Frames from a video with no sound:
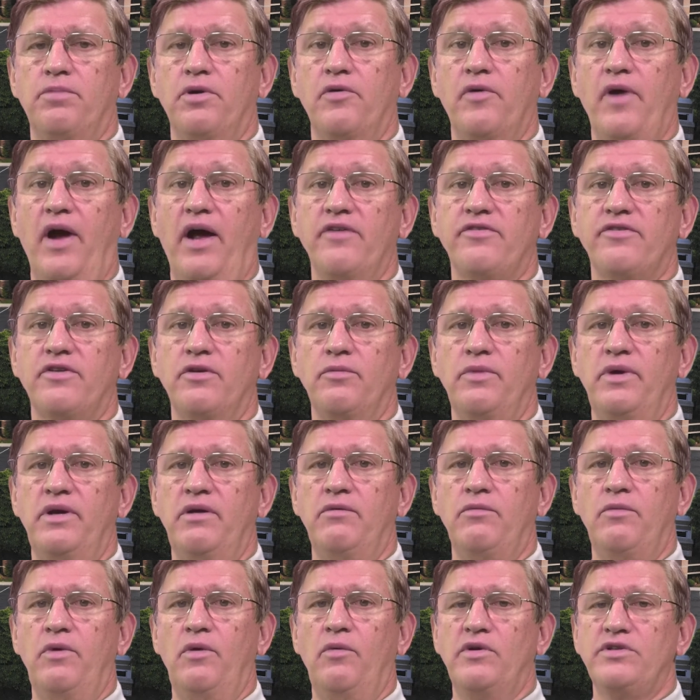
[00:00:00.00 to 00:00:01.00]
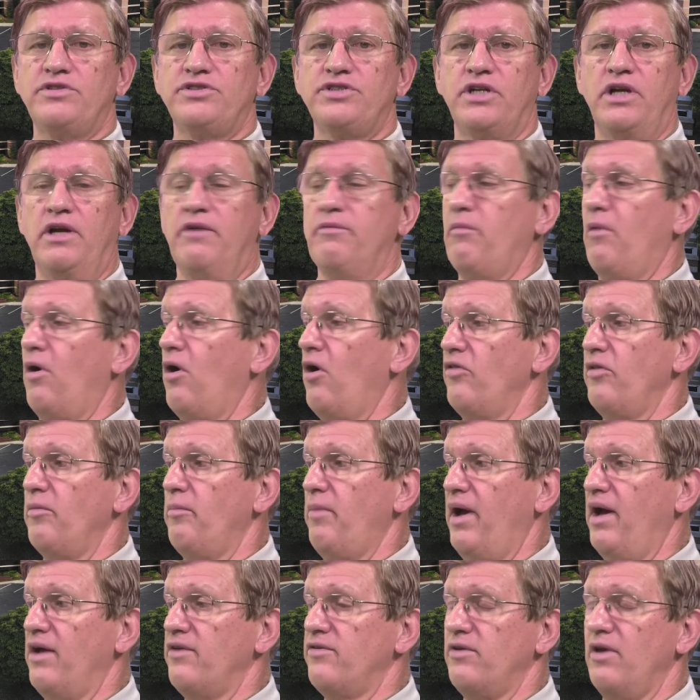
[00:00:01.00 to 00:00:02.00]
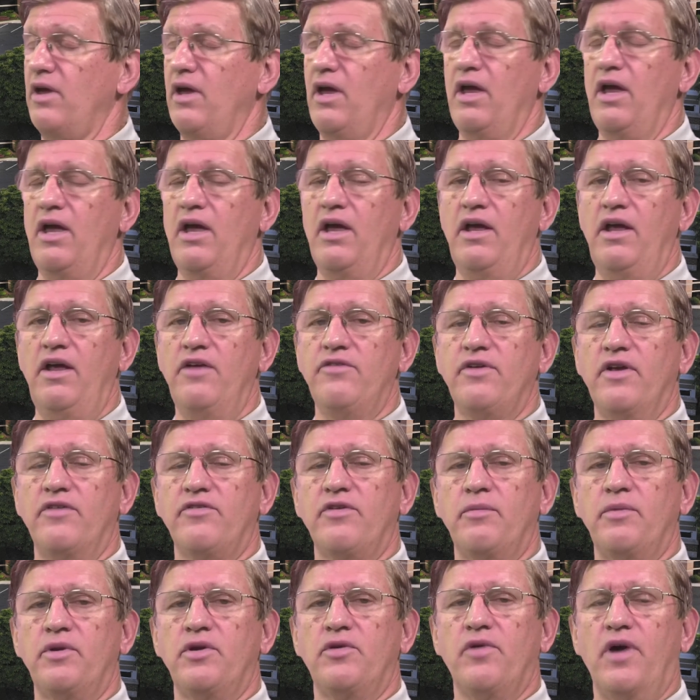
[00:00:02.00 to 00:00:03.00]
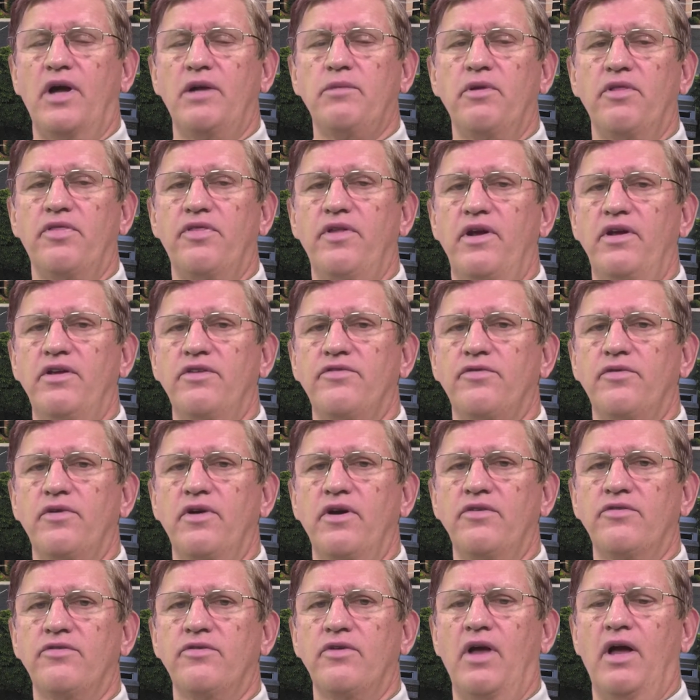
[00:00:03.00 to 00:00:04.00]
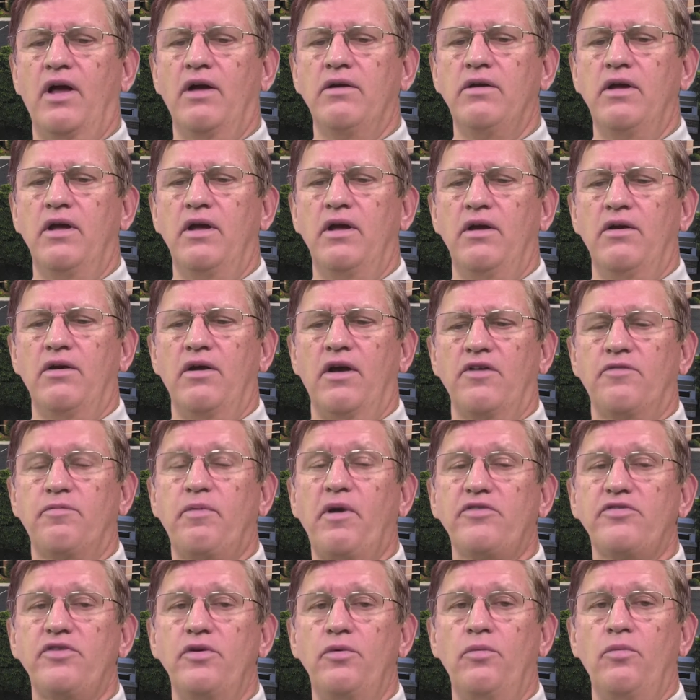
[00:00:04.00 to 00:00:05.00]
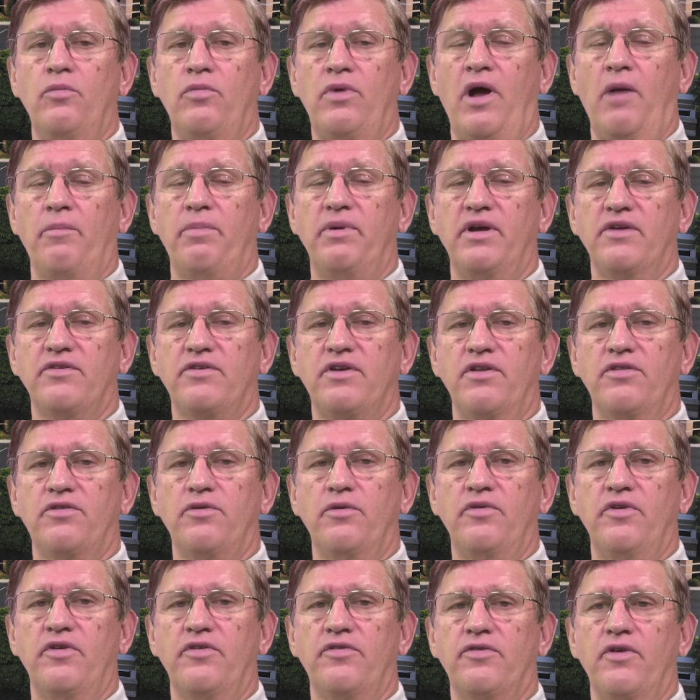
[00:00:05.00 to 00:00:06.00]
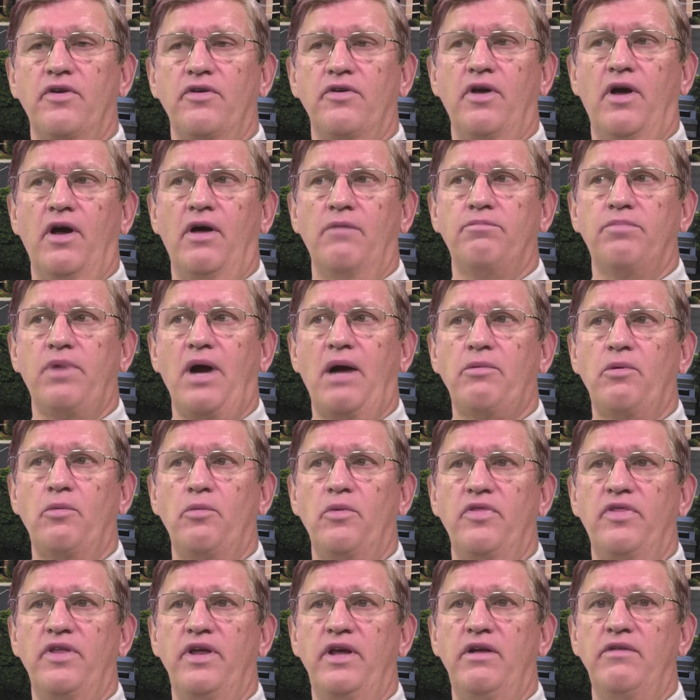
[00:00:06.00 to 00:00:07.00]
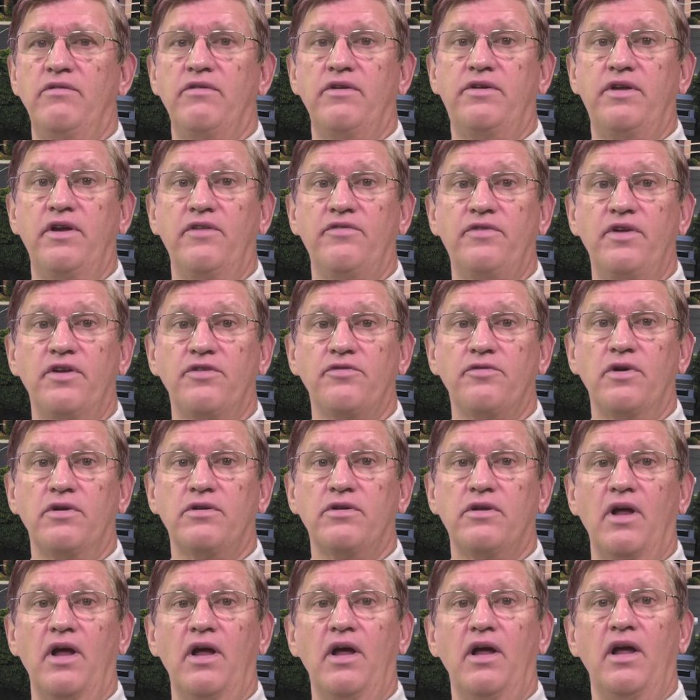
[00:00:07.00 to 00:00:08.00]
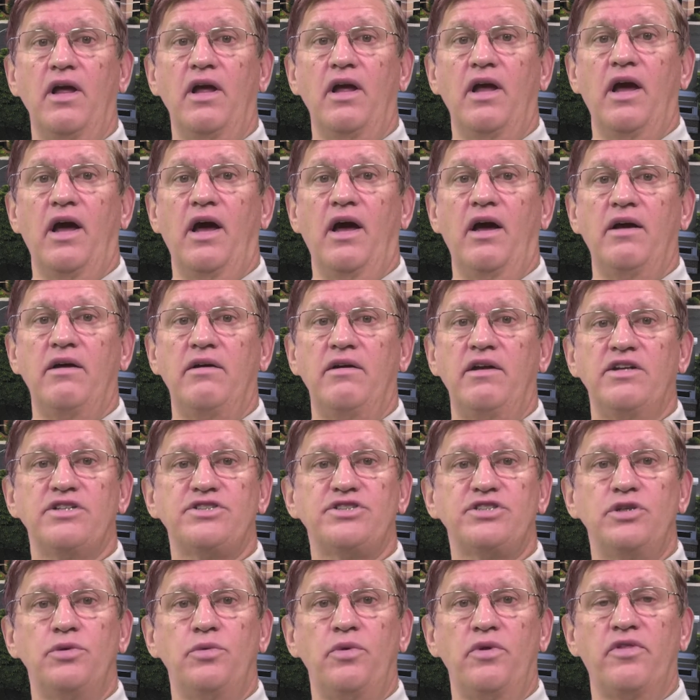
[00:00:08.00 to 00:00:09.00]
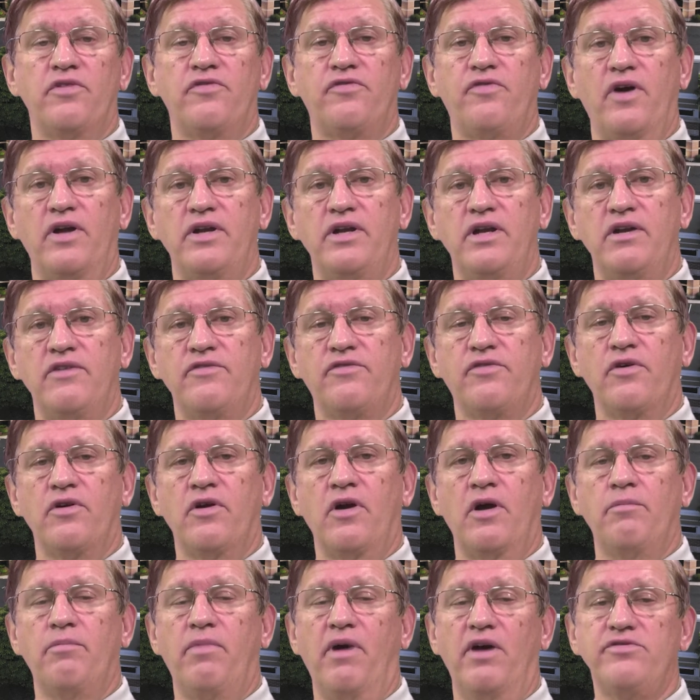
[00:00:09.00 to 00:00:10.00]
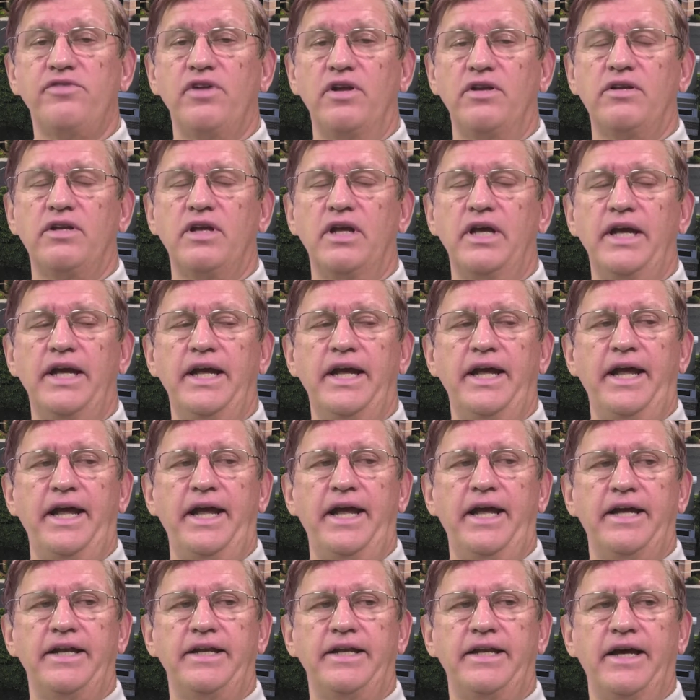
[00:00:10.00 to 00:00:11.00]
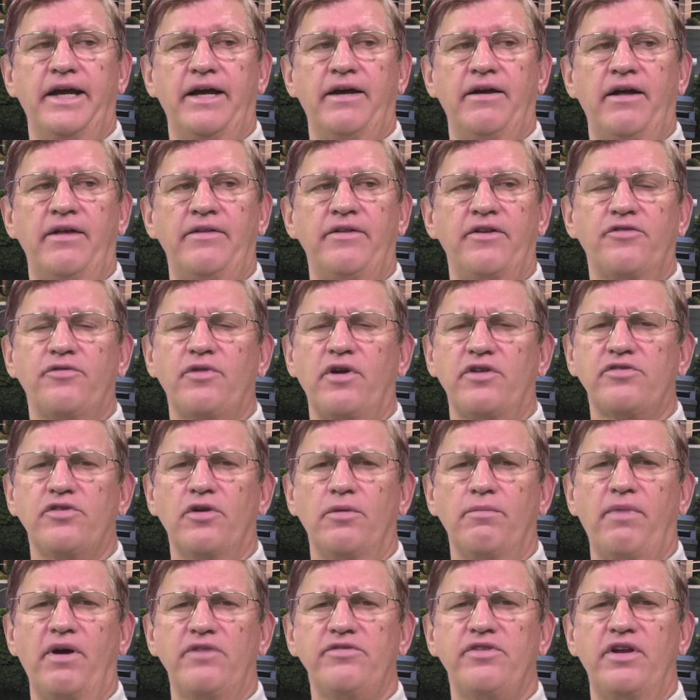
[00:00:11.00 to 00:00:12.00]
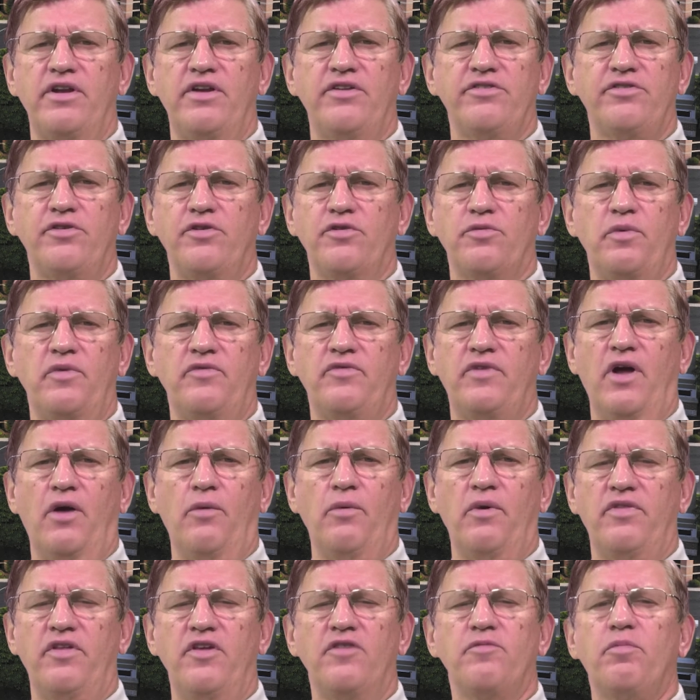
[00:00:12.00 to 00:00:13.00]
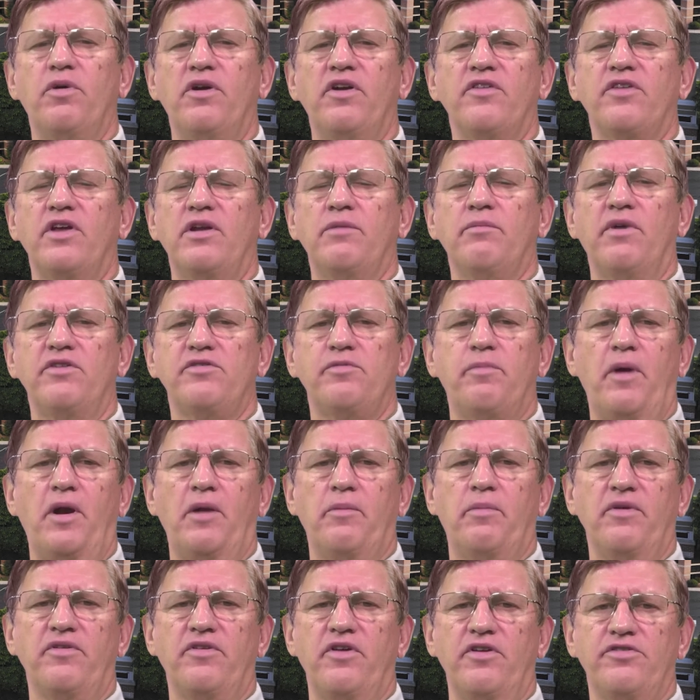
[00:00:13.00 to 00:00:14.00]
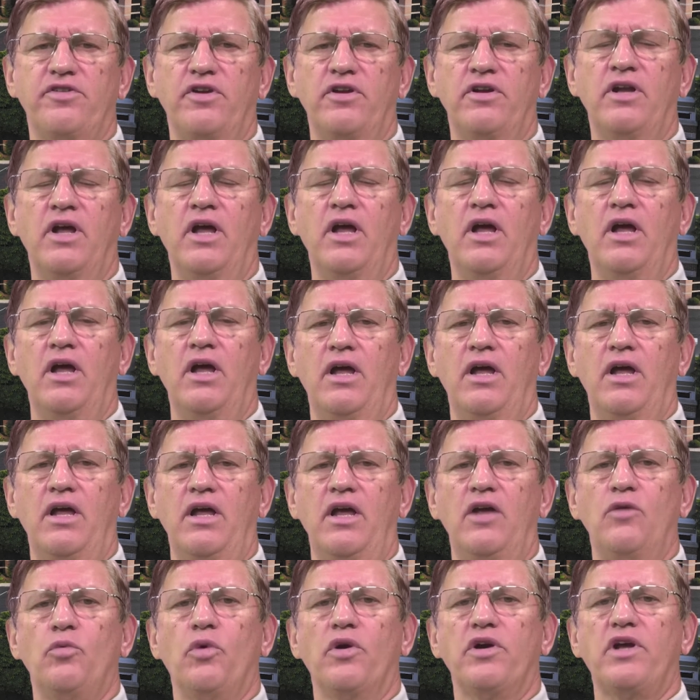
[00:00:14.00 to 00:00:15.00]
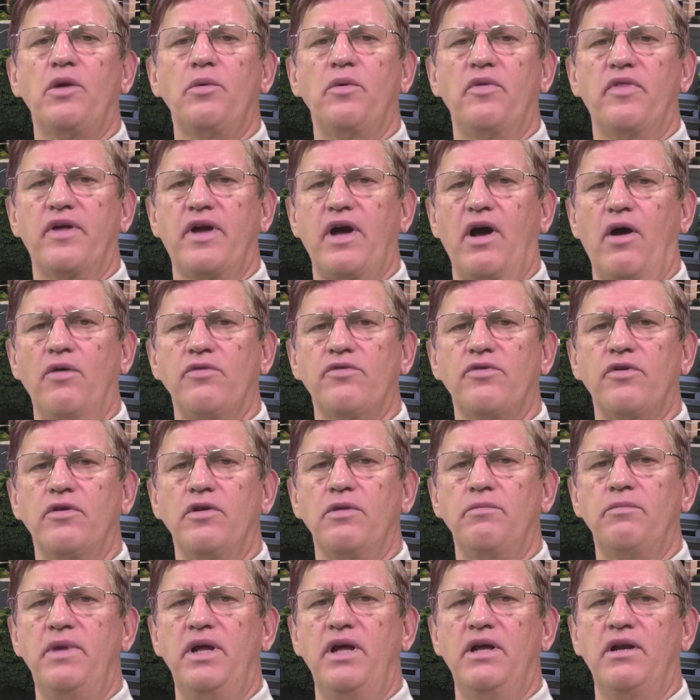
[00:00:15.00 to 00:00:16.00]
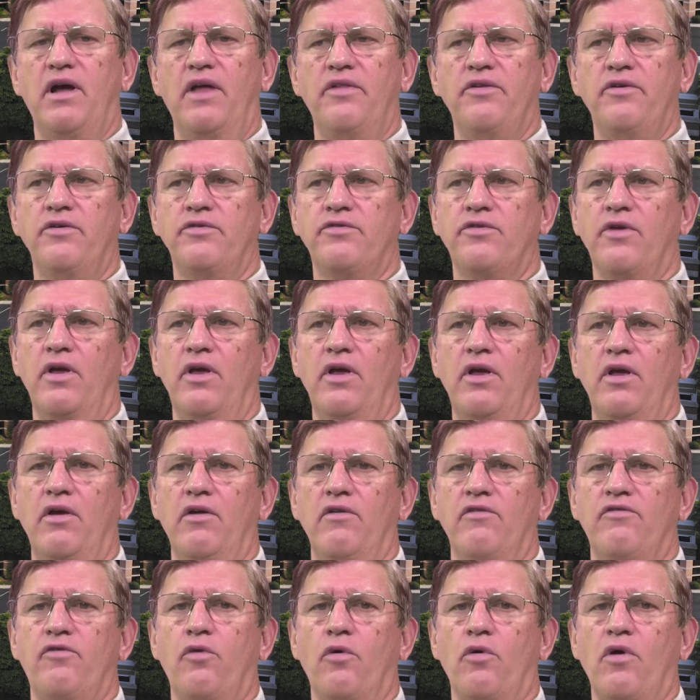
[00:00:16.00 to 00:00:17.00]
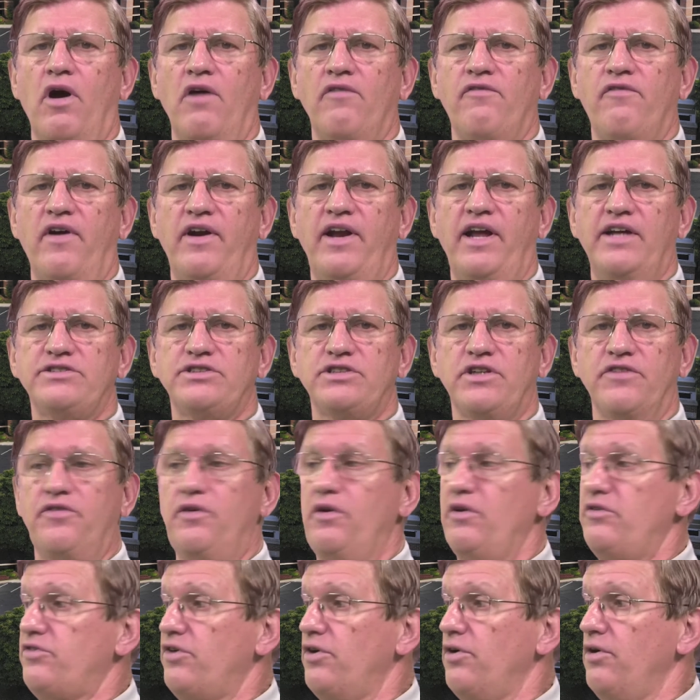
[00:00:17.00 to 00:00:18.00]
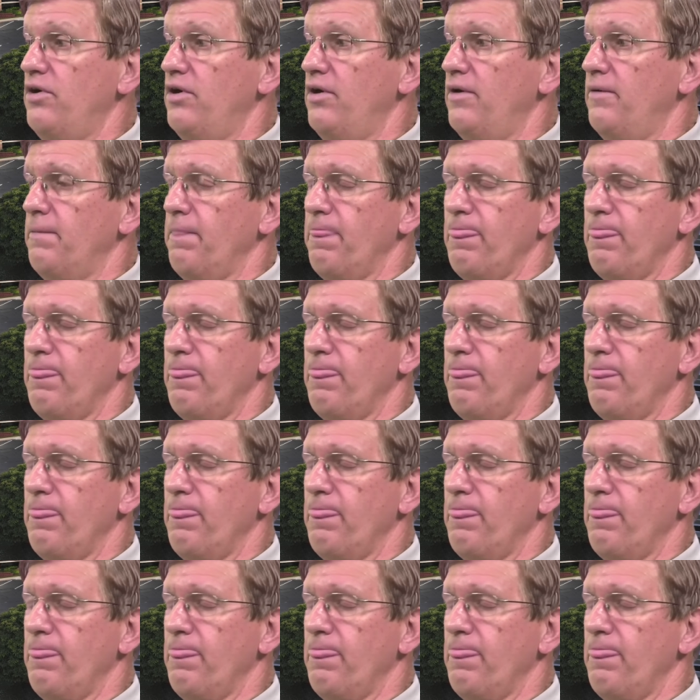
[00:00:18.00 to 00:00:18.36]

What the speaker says: progress, and we wish him all the best. He's done some incredible things for us, especially helping us get through this problem with the TIF district issue with the funding for our budget and the structural budget issues we've dealt with. He's put us in a much better position in working with the council and me and others for our financial future.